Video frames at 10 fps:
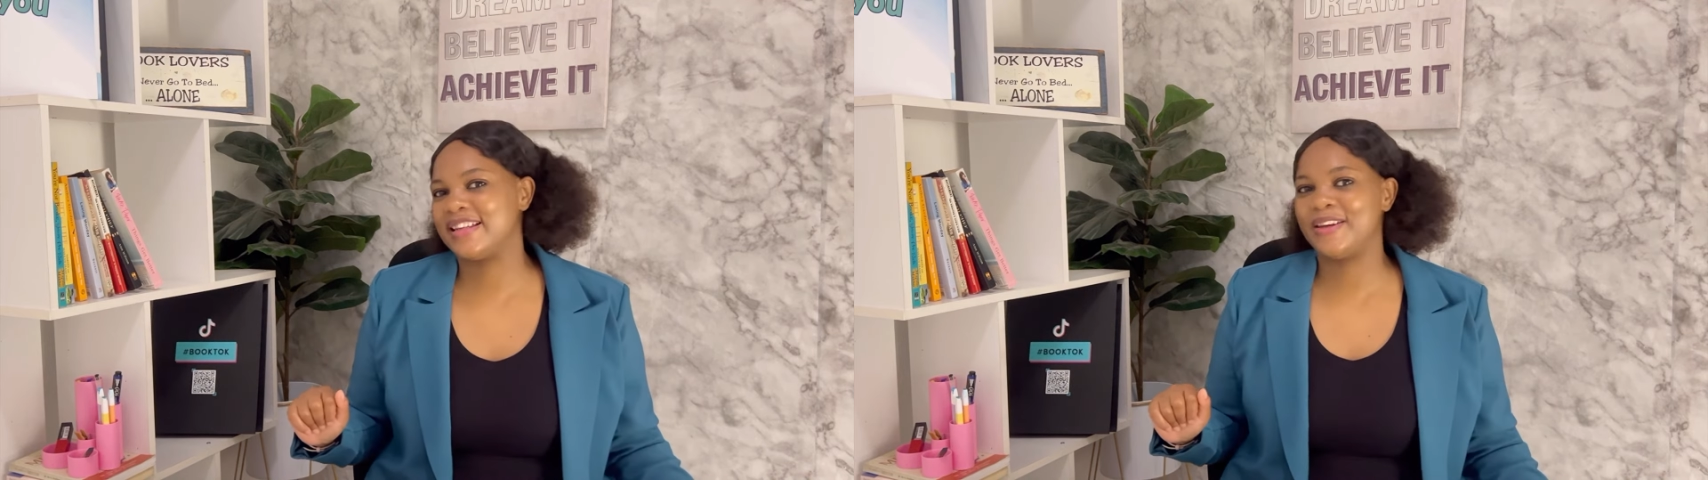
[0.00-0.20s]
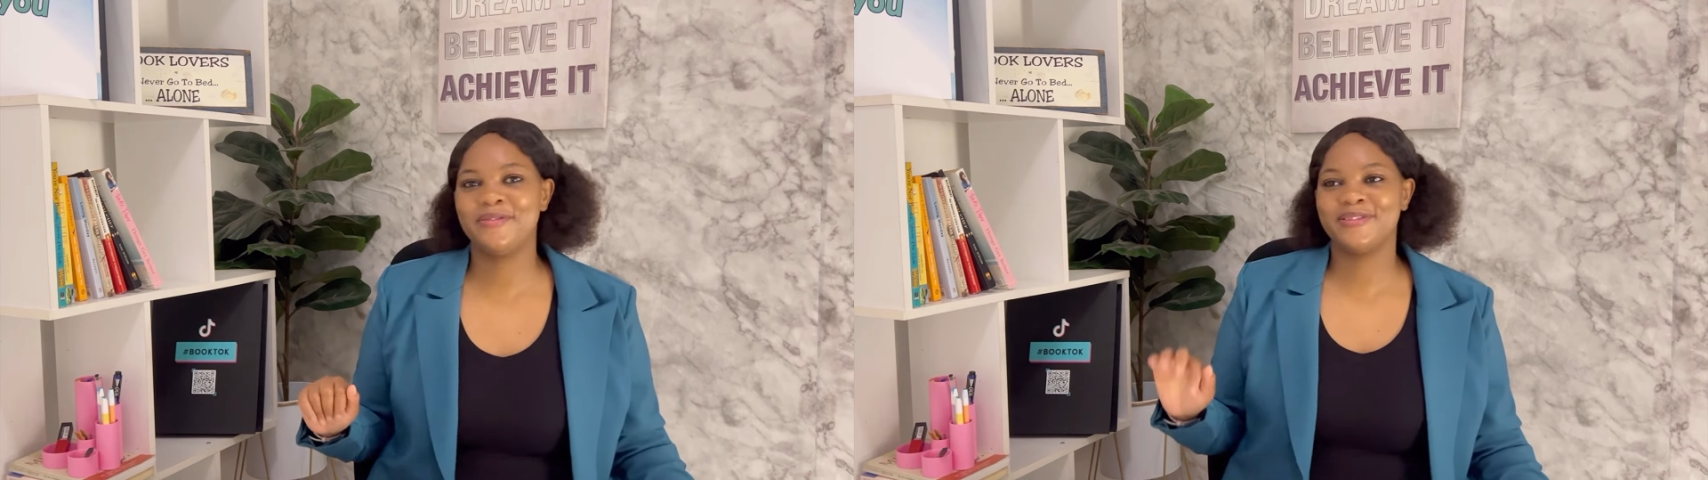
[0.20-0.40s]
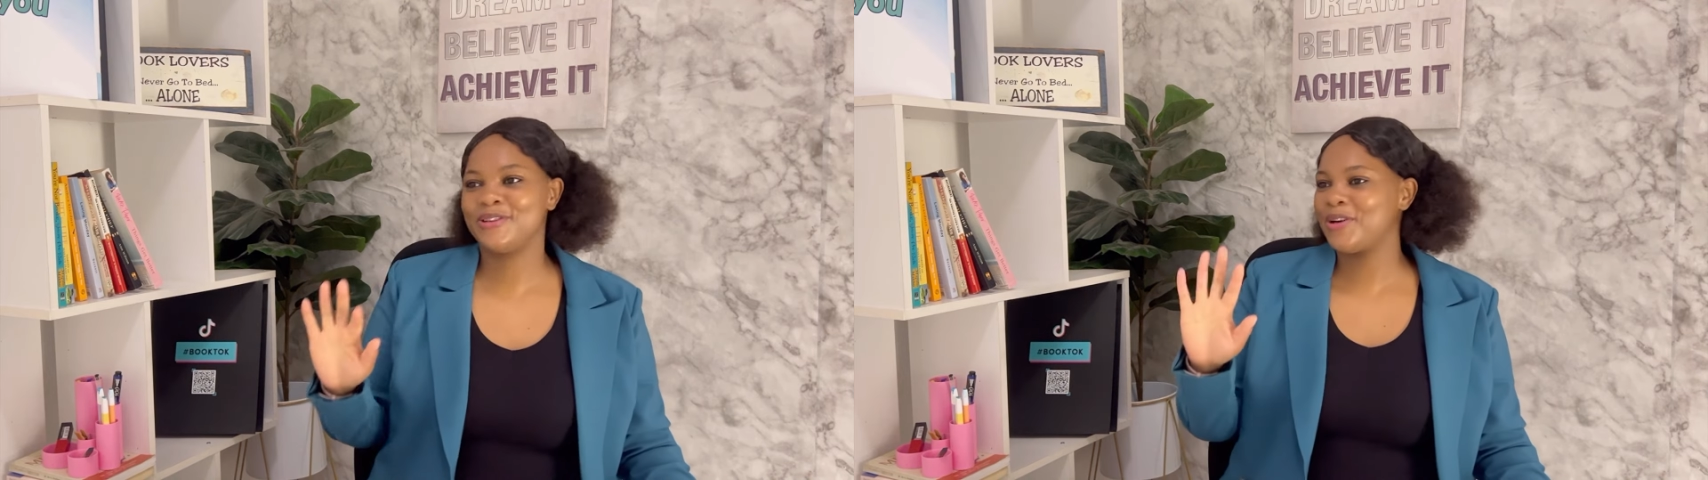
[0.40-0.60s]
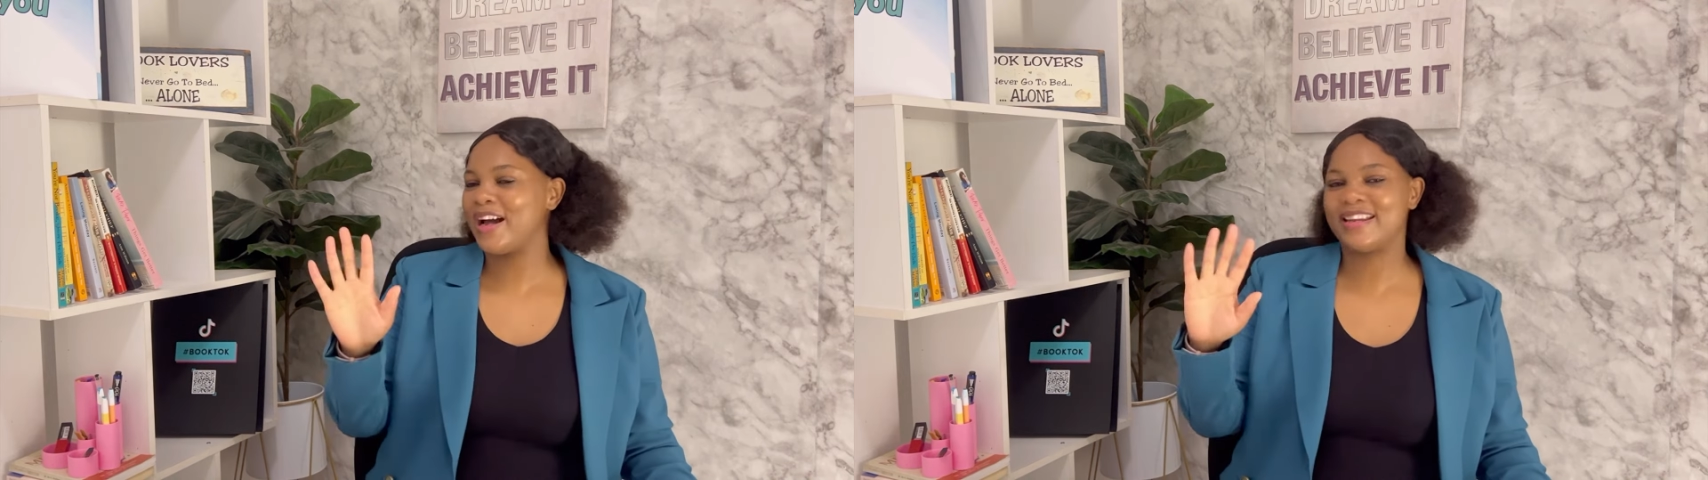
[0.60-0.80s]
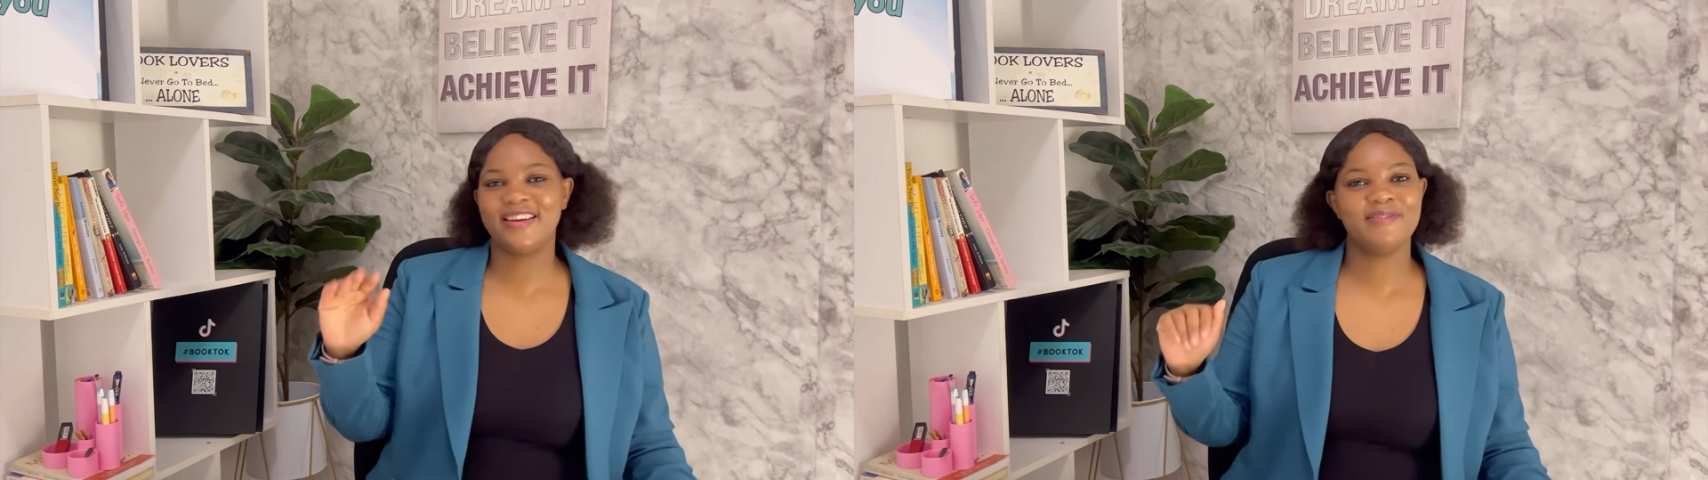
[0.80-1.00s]
evil you
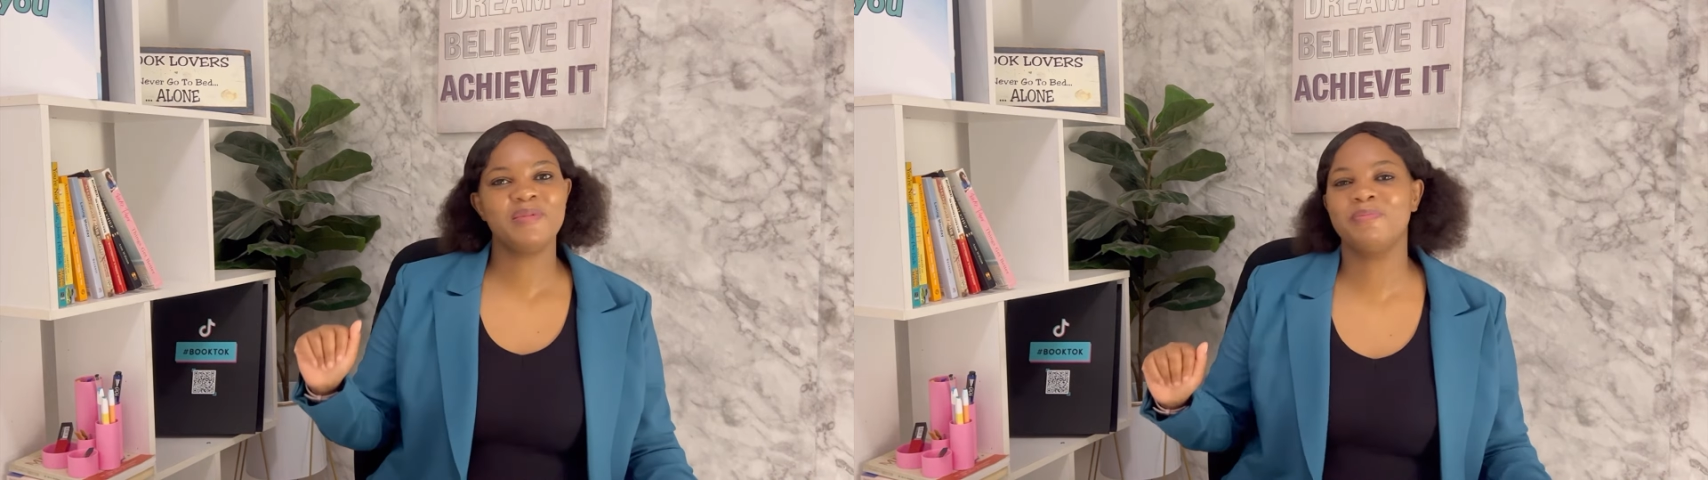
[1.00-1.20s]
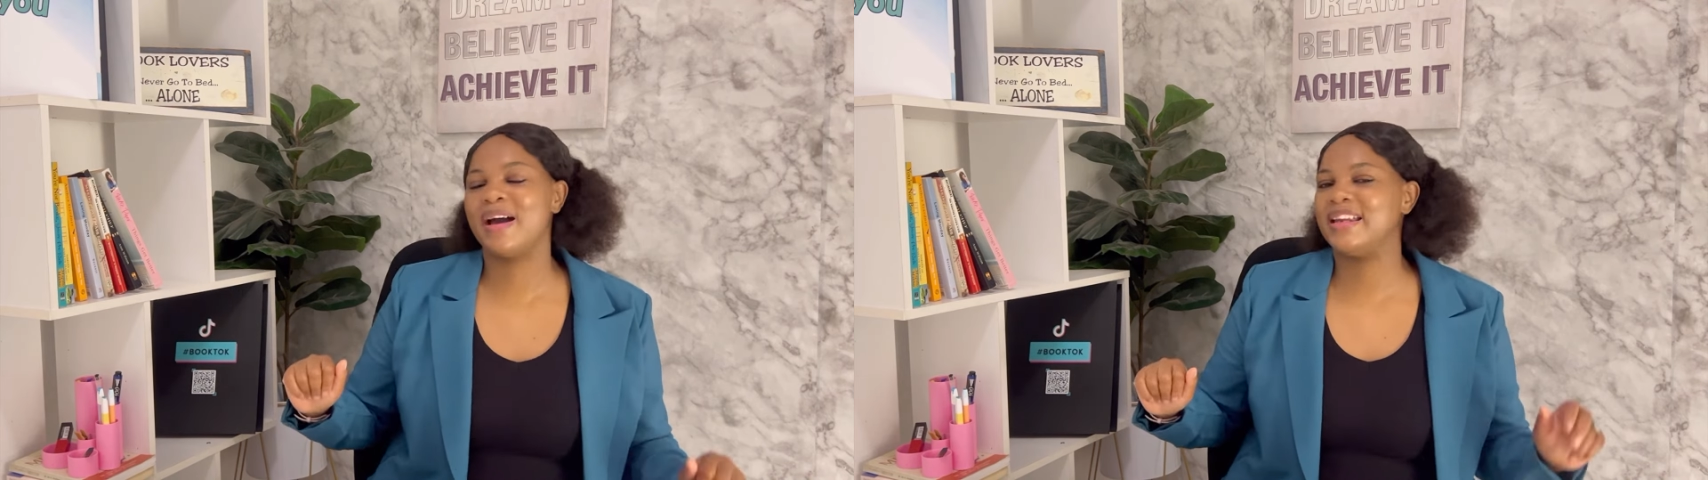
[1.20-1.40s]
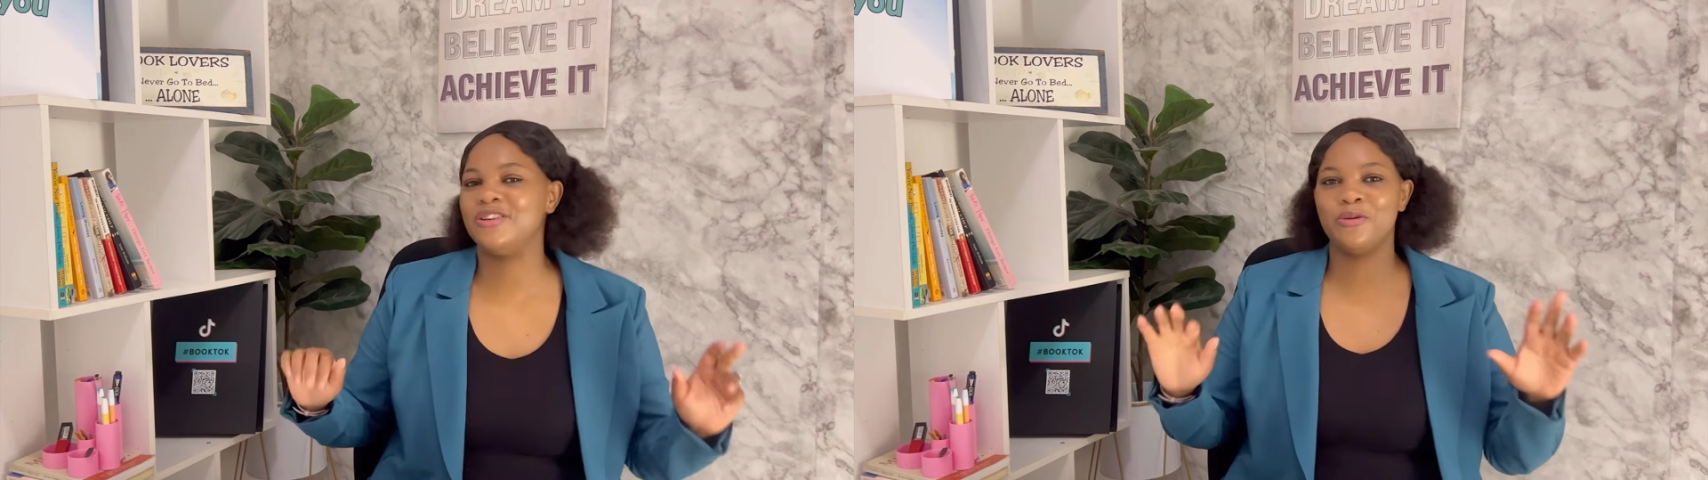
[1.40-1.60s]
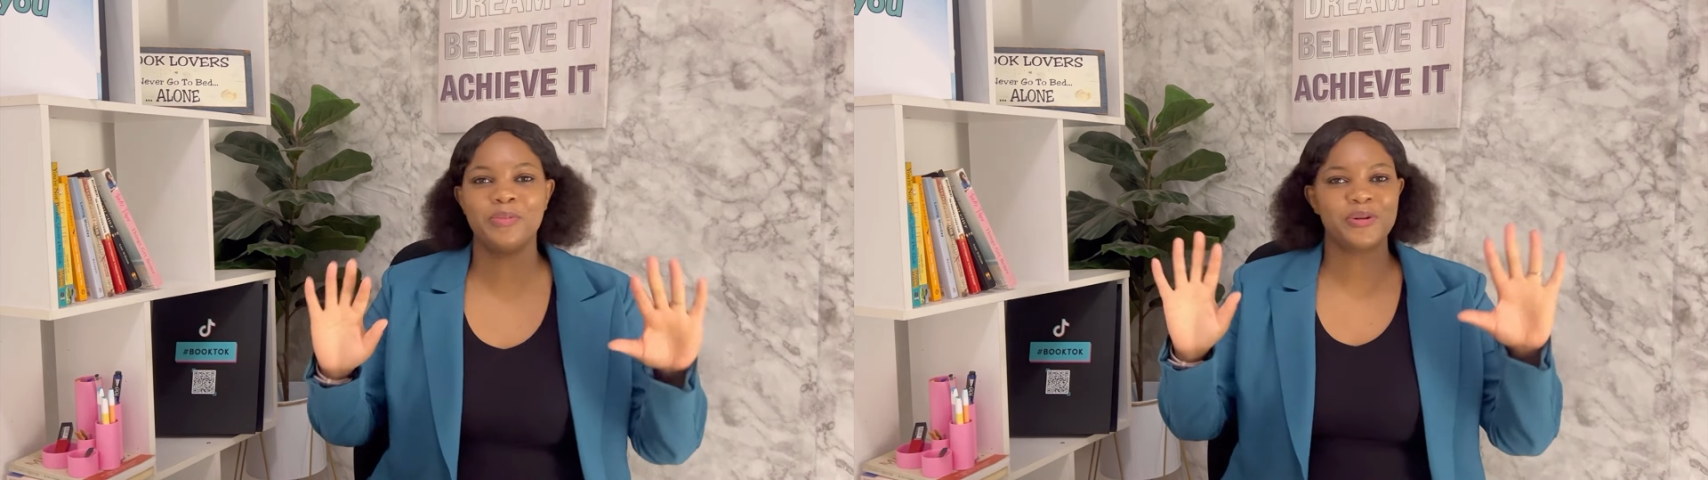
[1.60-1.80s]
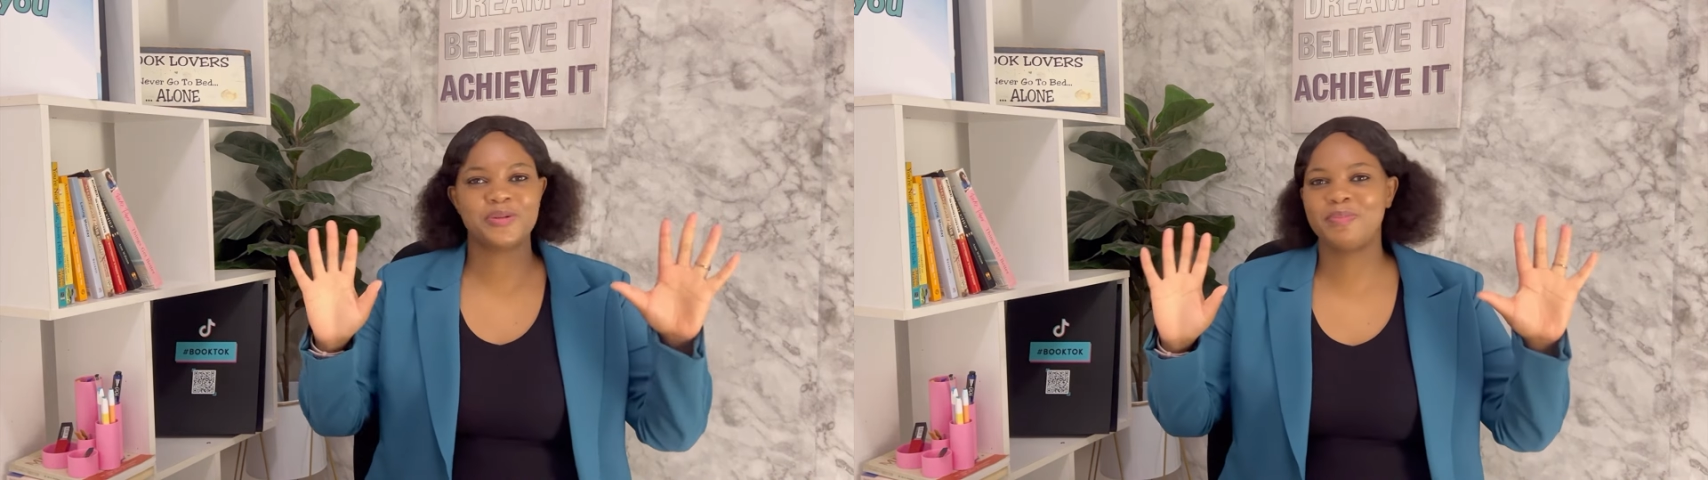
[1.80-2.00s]
can't give me money no
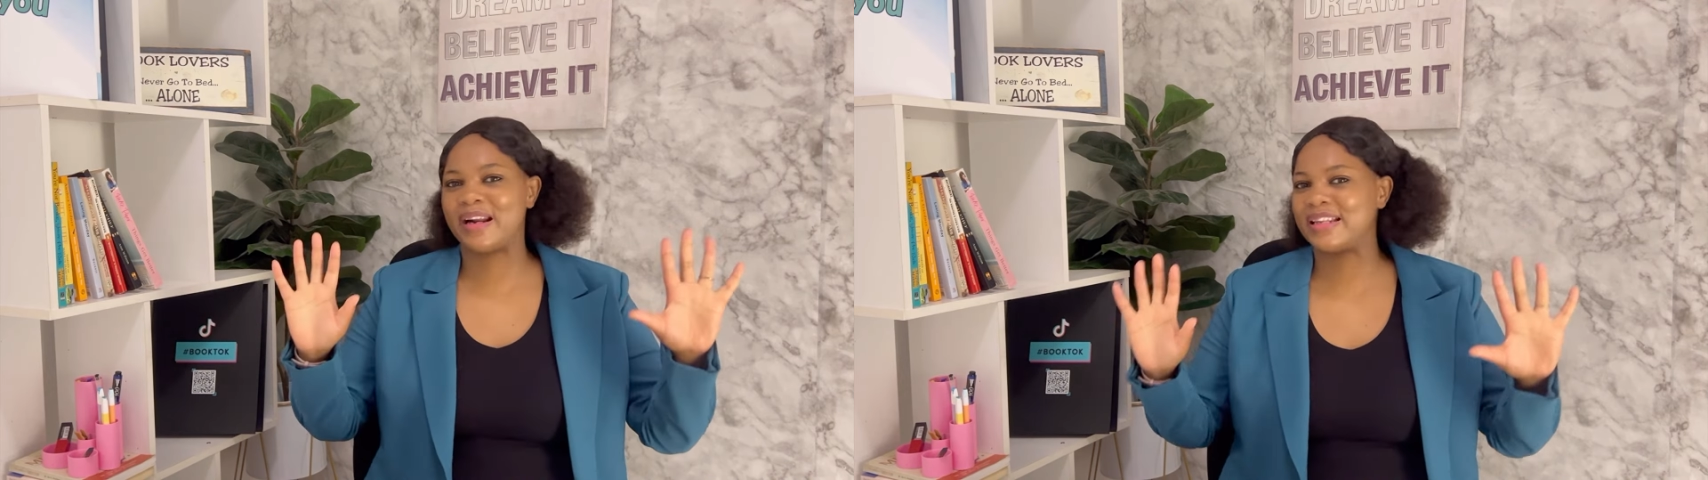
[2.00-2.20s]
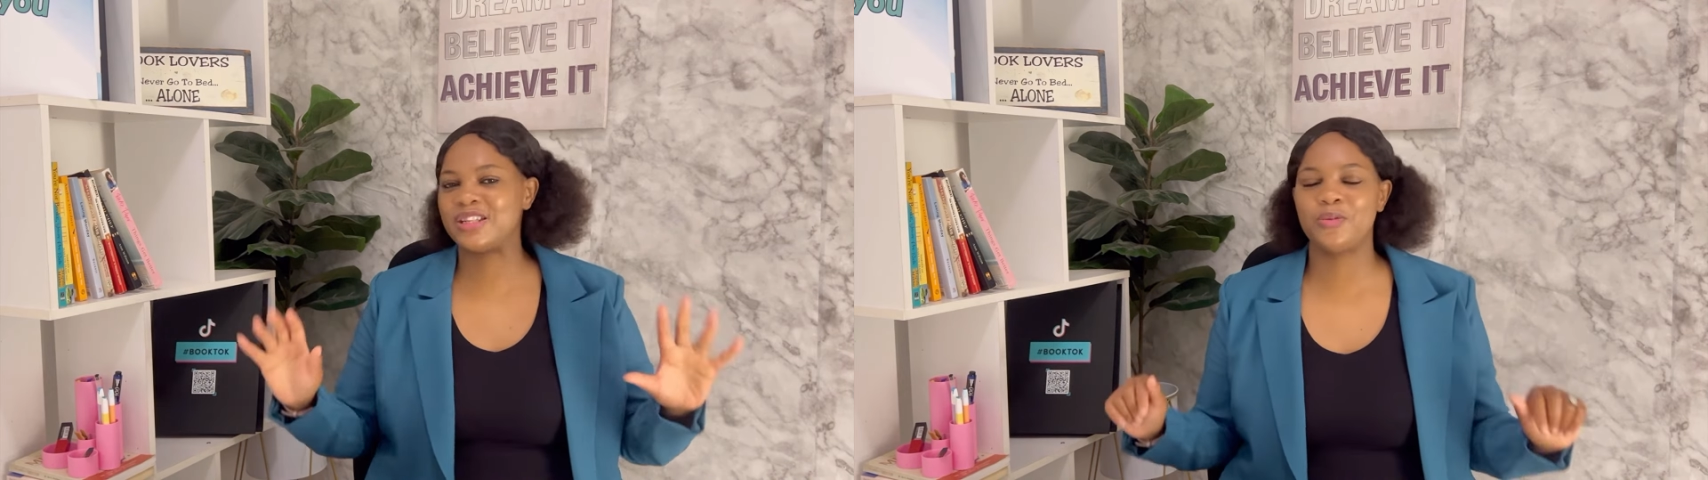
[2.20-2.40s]
prosperity